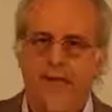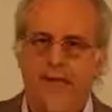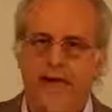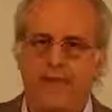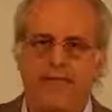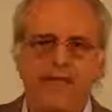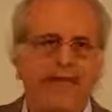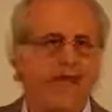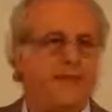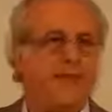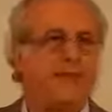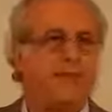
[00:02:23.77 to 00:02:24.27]

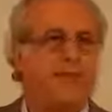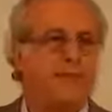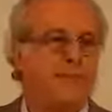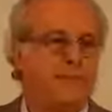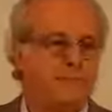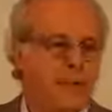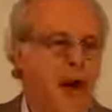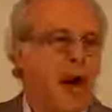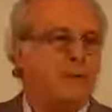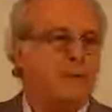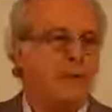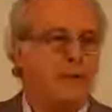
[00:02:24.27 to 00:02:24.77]
And then
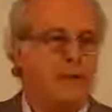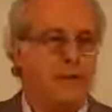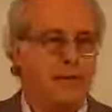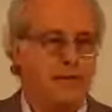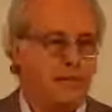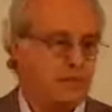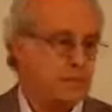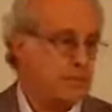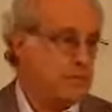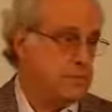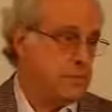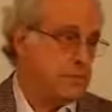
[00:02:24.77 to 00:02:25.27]

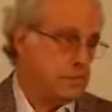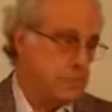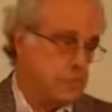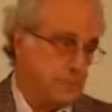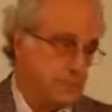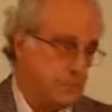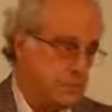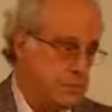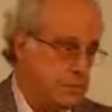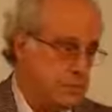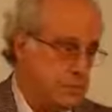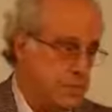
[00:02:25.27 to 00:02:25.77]
mama,
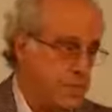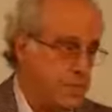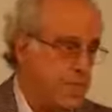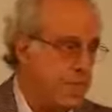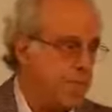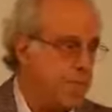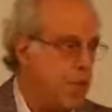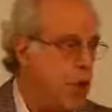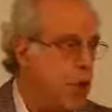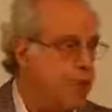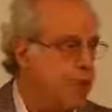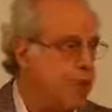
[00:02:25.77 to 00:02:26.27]
in
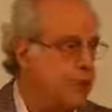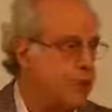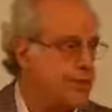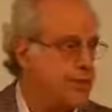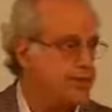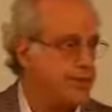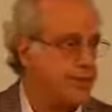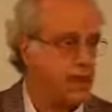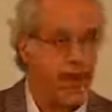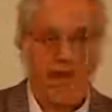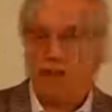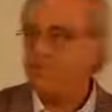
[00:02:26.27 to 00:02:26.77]
a
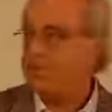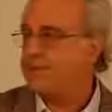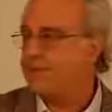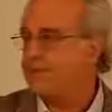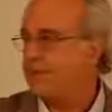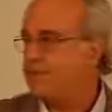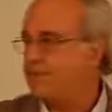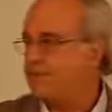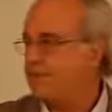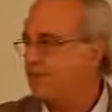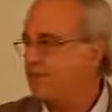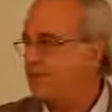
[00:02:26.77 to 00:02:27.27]
moment perhaps
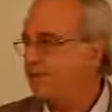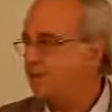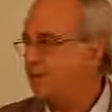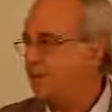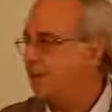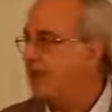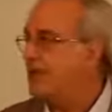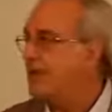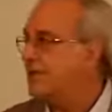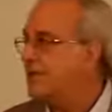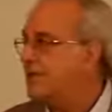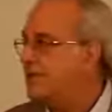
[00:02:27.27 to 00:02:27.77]
of
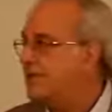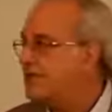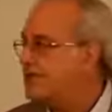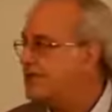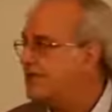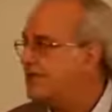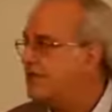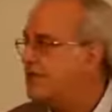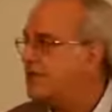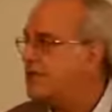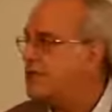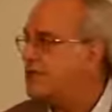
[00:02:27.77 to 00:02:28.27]

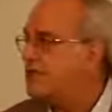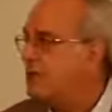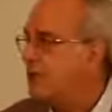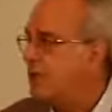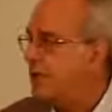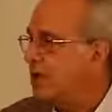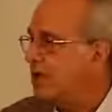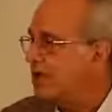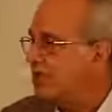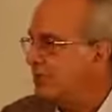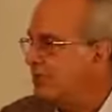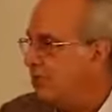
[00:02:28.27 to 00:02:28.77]
weakness, reach,
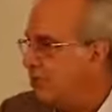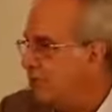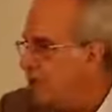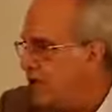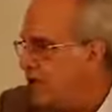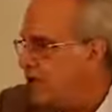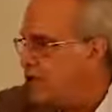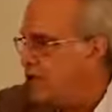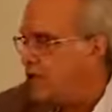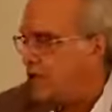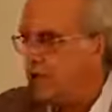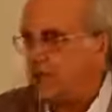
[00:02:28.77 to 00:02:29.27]

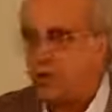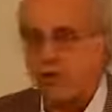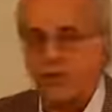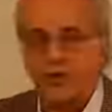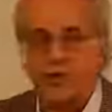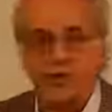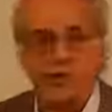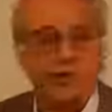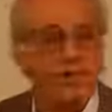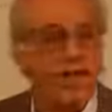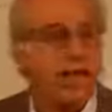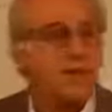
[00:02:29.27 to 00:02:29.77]
reaches
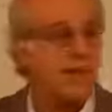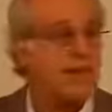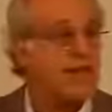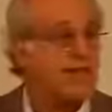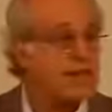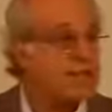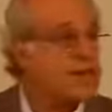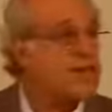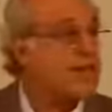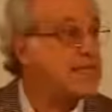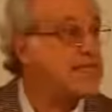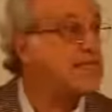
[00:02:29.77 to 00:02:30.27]
across the table
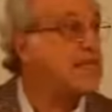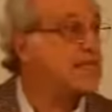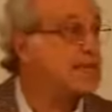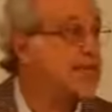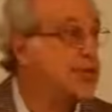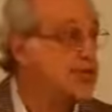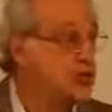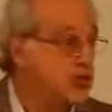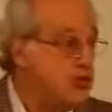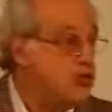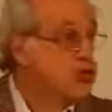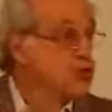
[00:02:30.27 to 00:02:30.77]
and says to
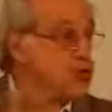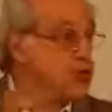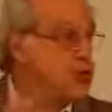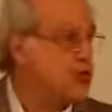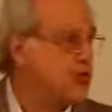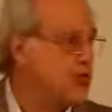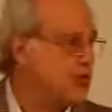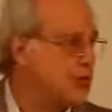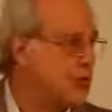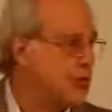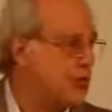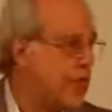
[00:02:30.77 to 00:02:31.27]
you,
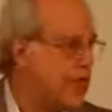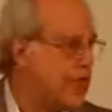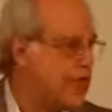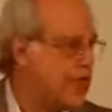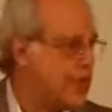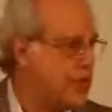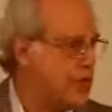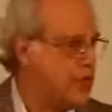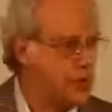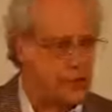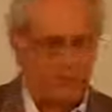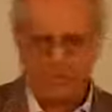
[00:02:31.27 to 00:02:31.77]
because you're a
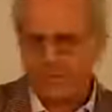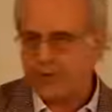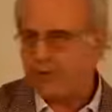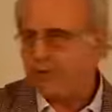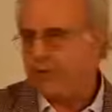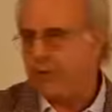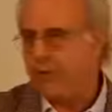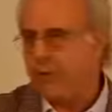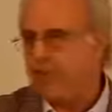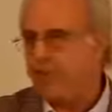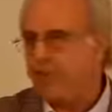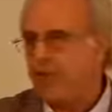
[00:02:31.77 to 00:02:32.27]
nice young
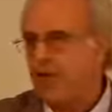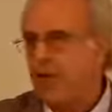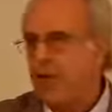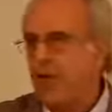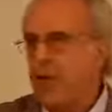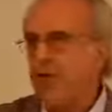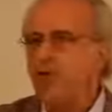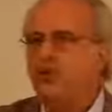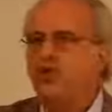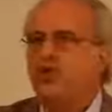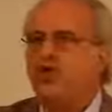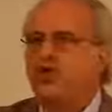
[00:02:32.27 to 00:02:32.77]
person,
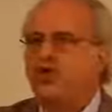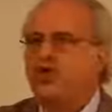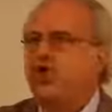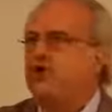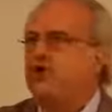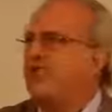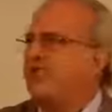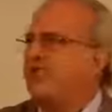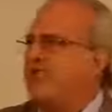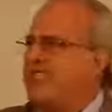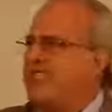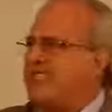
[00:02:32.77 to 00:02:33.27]
would
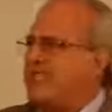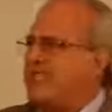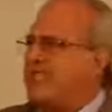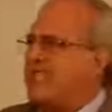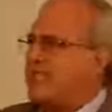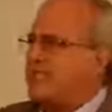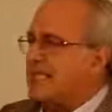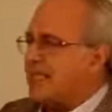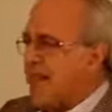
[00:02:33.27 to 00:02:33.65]
you please